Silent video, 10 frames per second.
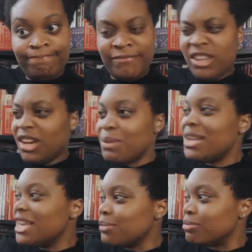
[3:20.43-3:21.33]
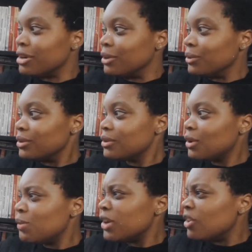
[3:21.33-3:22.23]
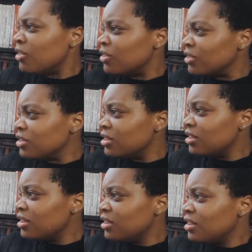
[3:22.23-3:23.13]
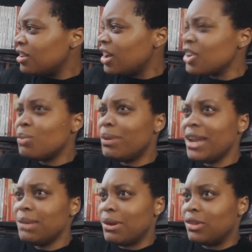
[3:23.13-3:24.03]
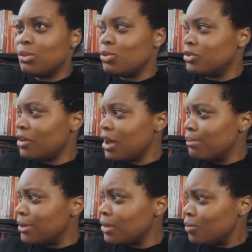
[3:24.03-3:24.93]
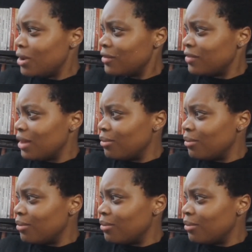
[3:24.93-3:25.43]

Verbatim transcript: I'm a lit bro. Oh my god. I complain about them all the time, but I'm one of them.